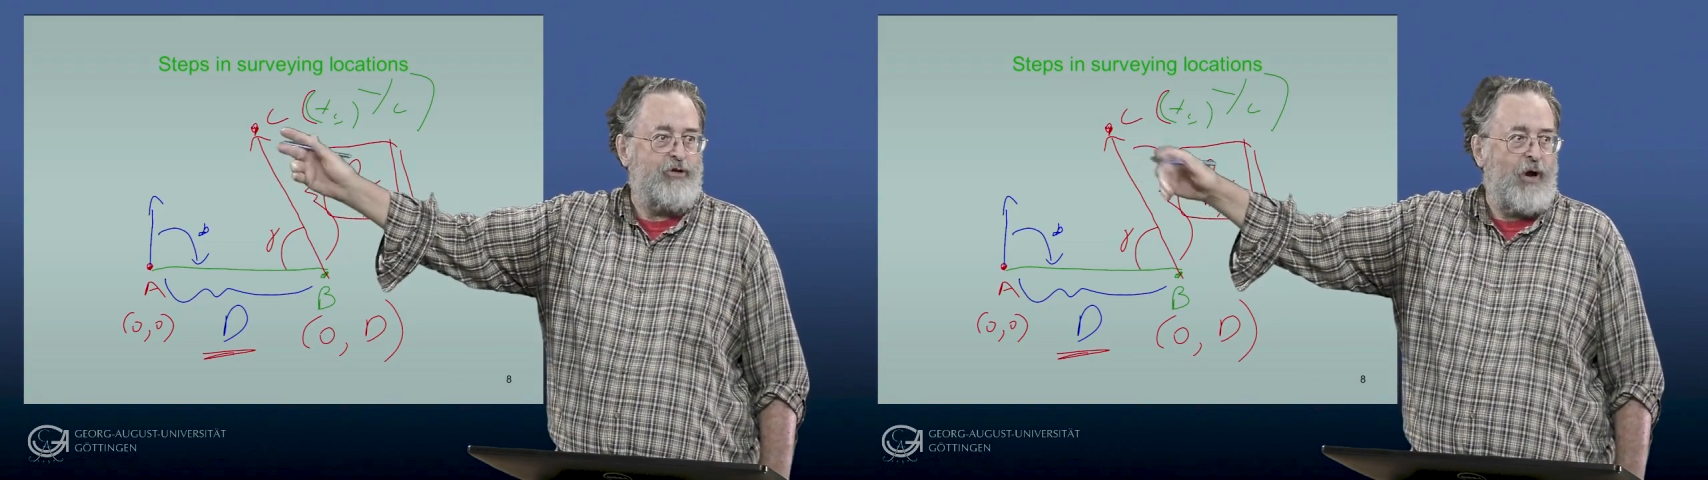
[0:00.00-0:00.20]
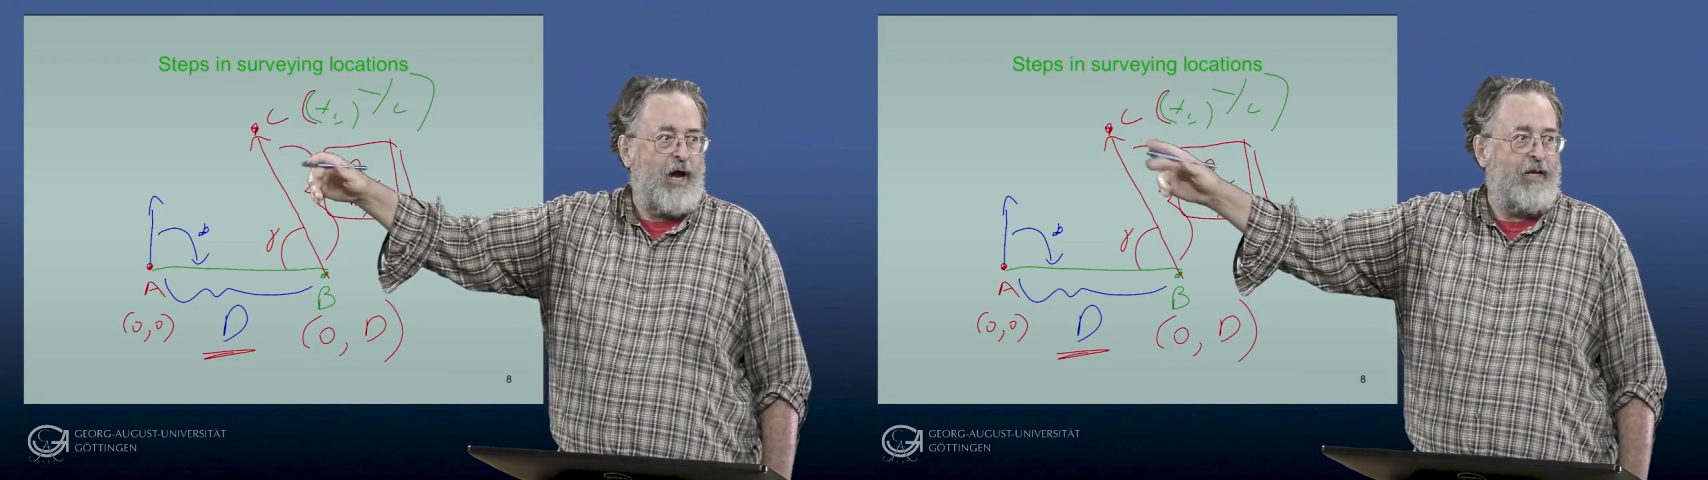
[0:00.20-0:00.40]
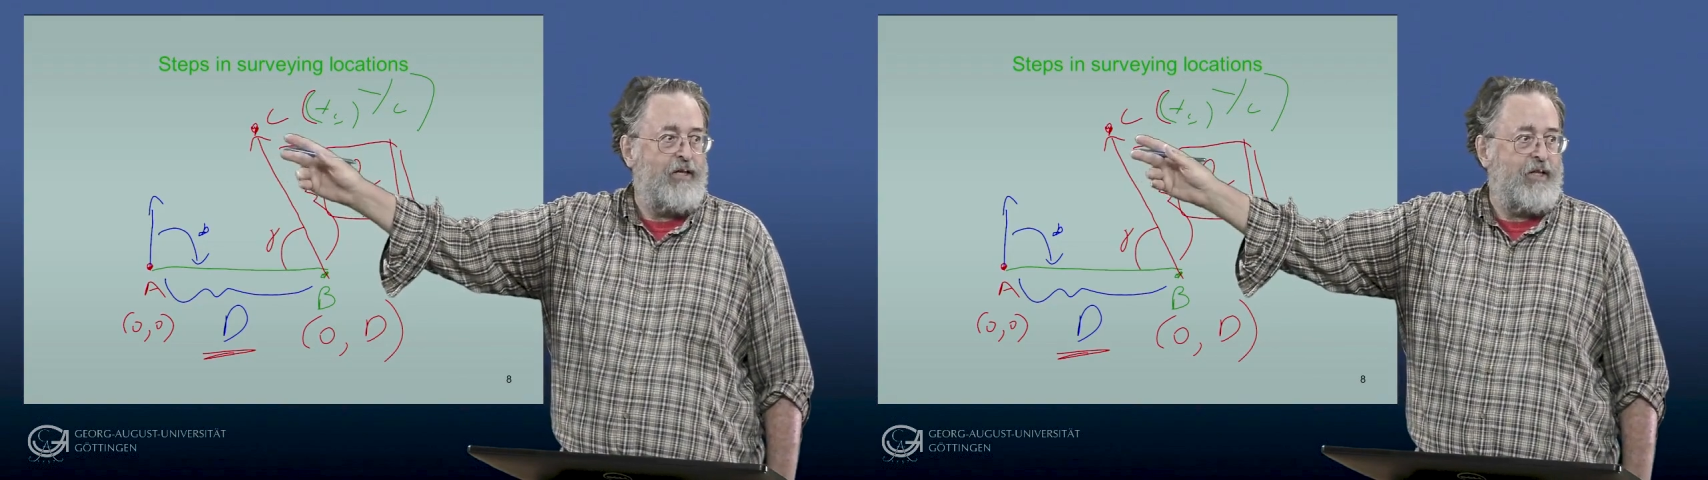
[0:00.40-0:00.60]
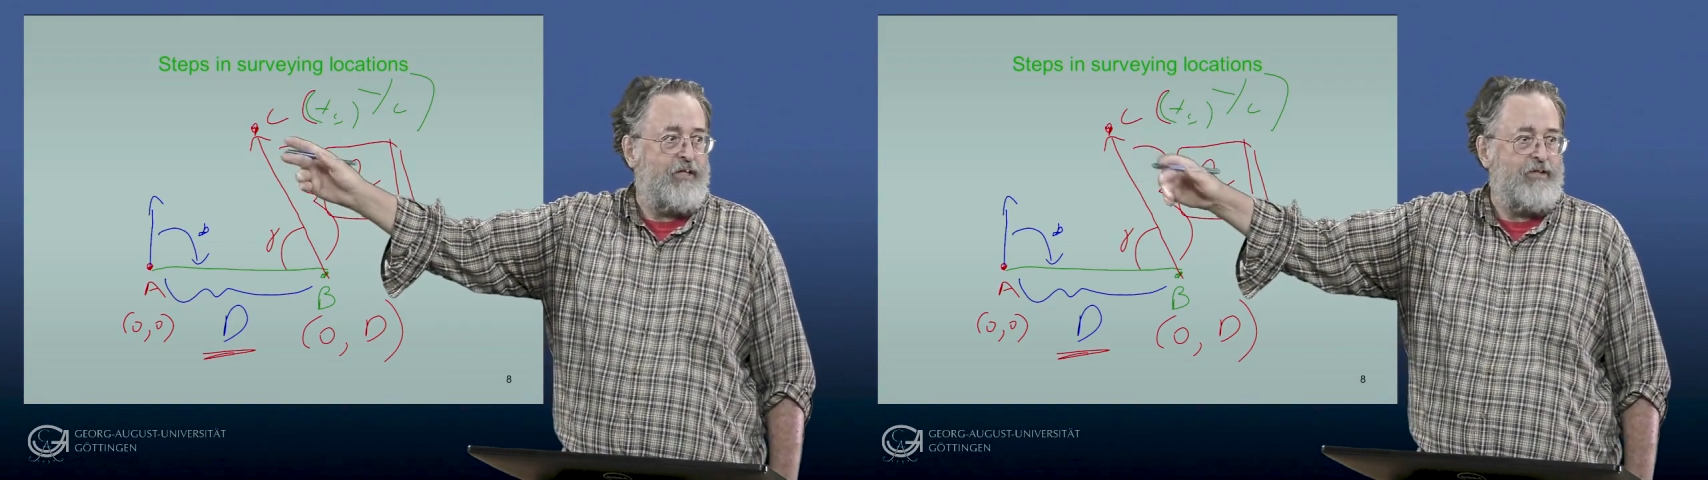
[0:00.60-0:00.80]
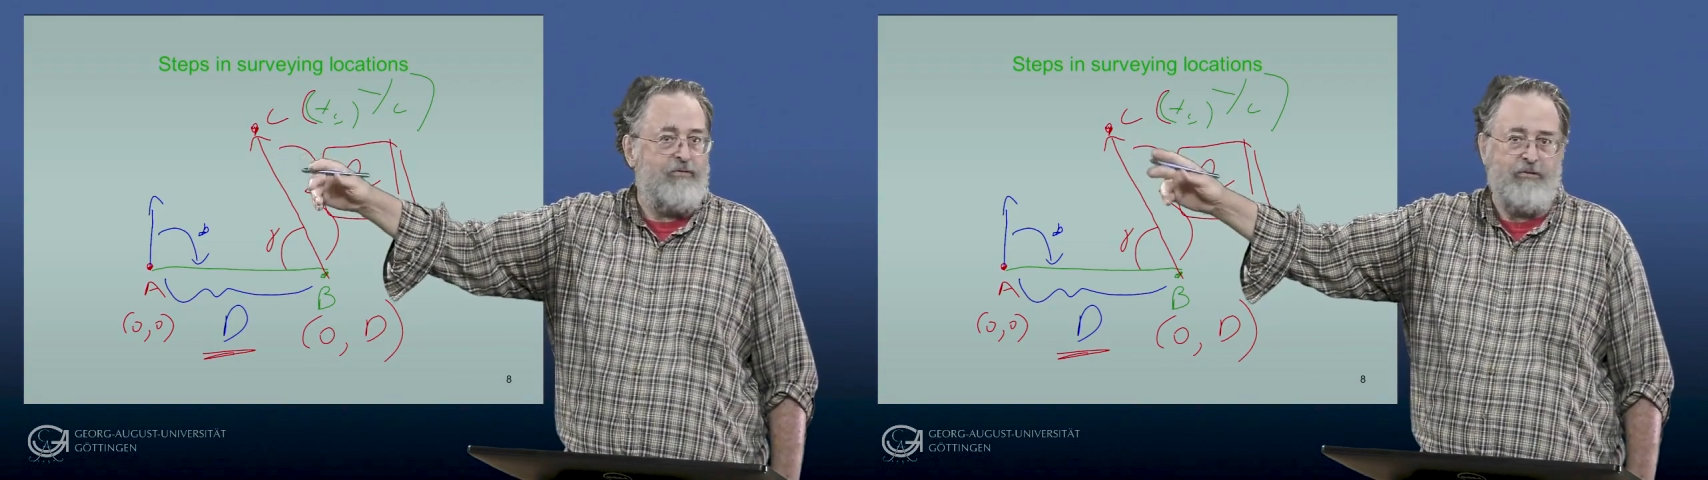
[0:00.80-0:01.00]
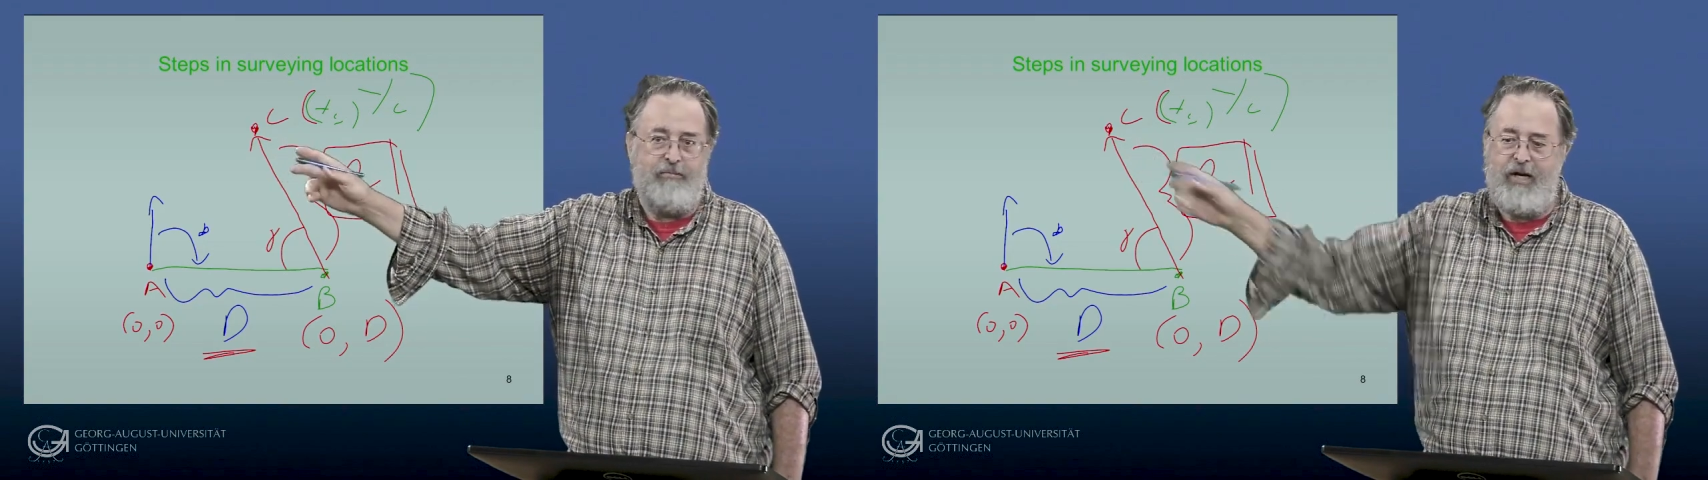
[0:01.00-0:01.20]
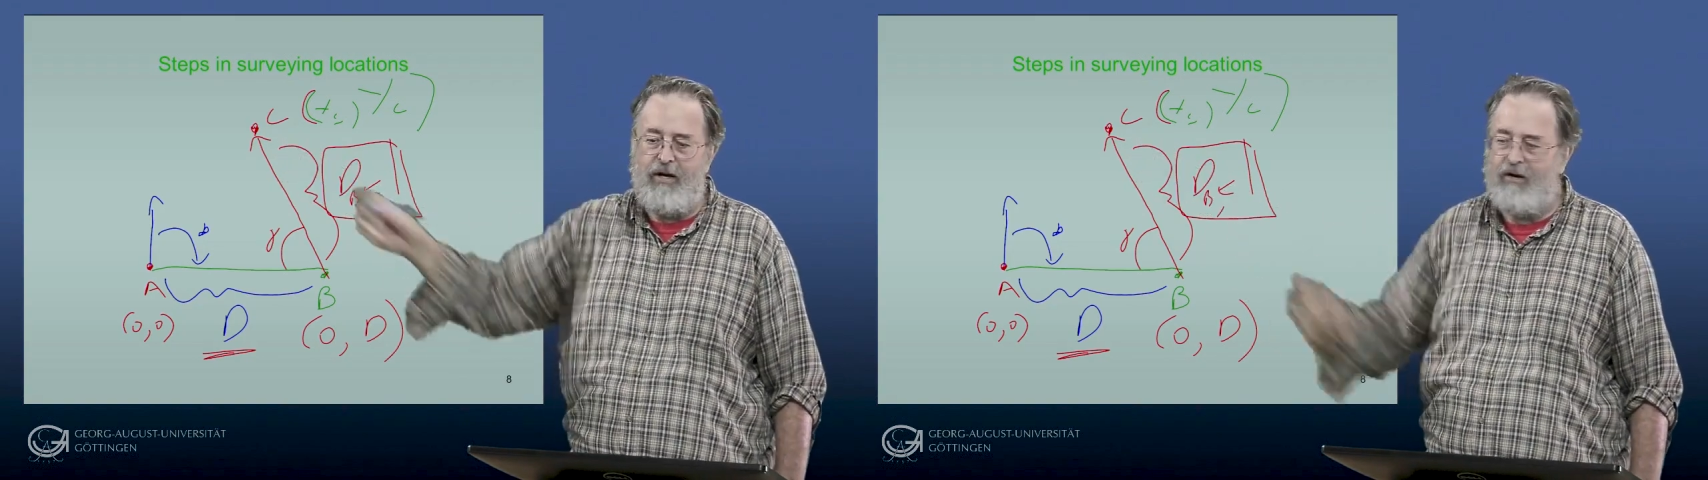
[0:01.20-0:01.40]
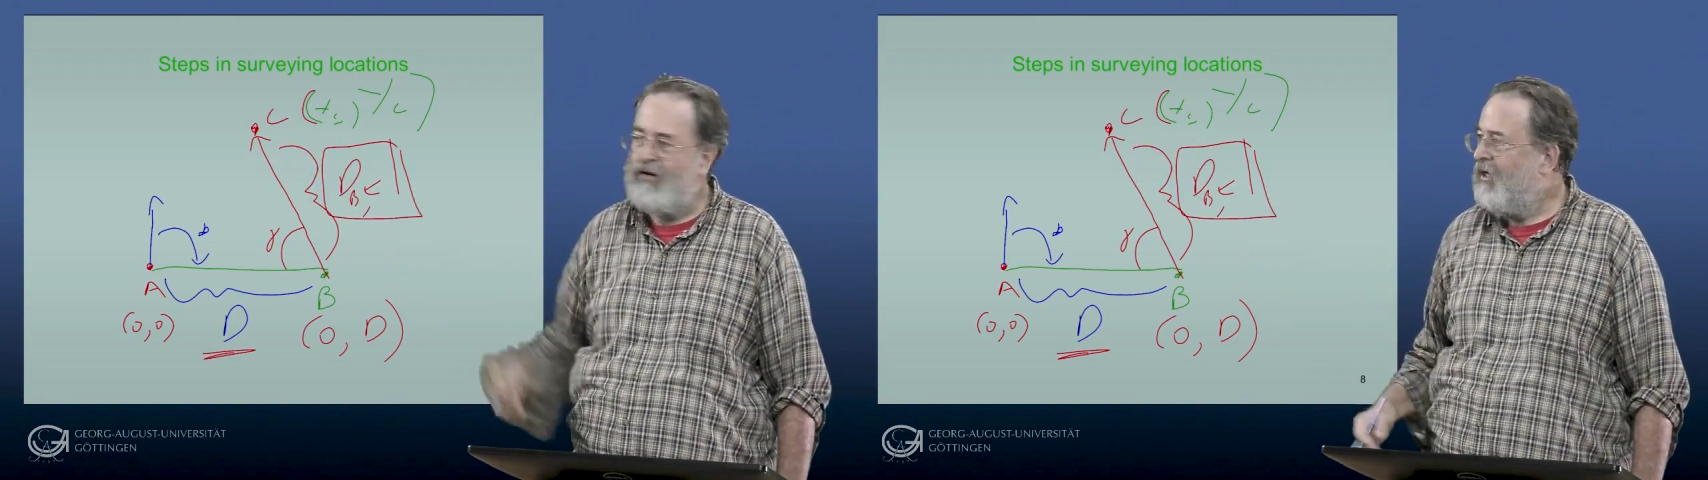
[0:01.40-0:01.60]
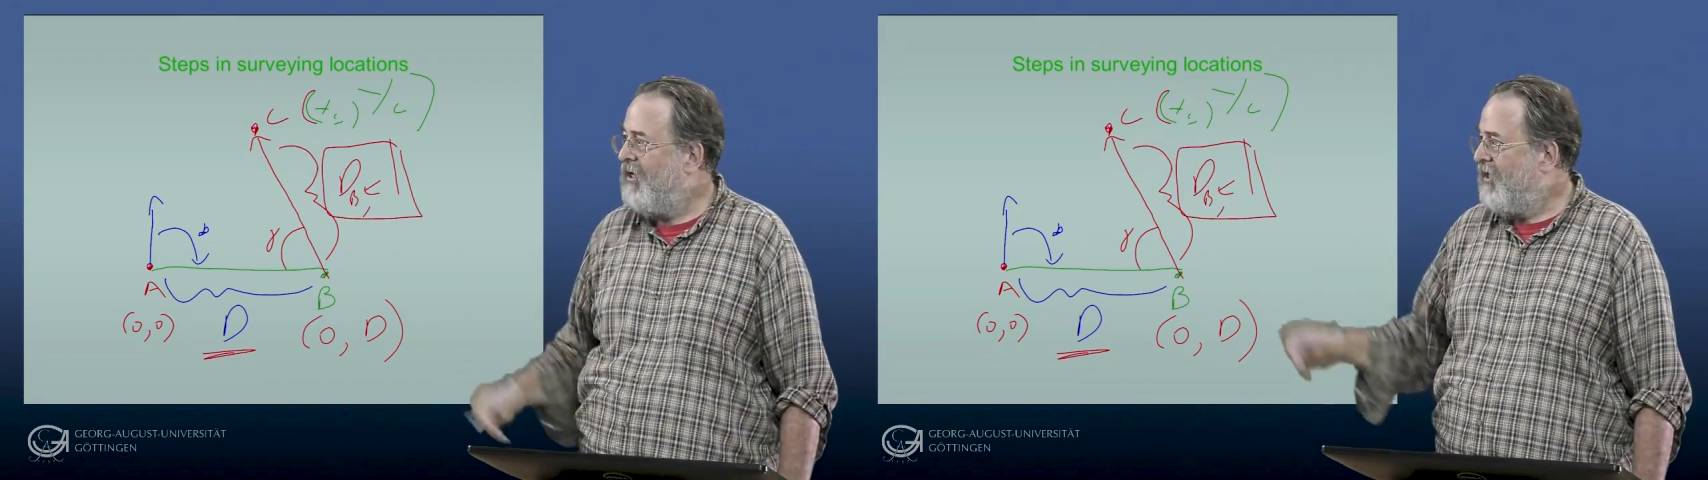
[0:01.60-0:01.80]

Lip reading: triangulation from there